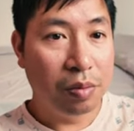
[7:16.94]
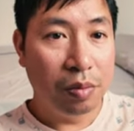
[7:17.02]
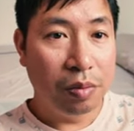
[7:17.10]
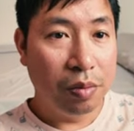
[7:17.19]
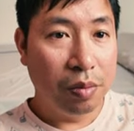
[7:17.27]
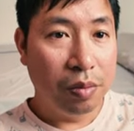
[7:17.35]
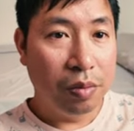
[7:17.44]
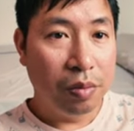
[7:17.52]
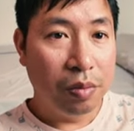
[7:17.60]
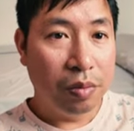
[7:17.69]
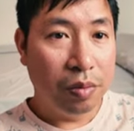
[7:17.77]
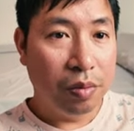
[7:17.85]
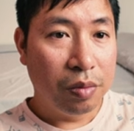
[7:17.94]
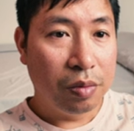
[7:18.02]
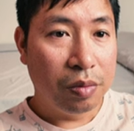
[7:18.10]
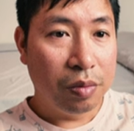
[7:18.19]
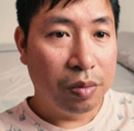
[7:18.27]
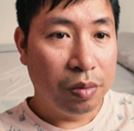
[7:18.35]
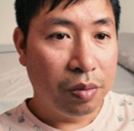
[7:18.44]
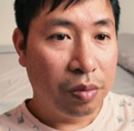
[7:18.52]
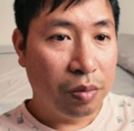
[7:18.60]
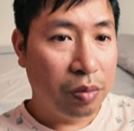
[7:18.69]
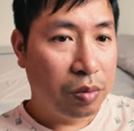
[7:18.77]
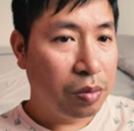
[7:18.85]

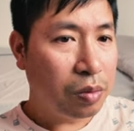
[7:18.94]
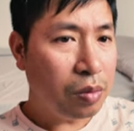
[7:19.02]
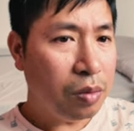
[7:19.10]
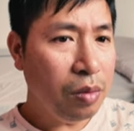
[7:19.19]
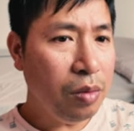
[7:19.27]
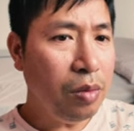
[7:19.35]
Nobody speaks.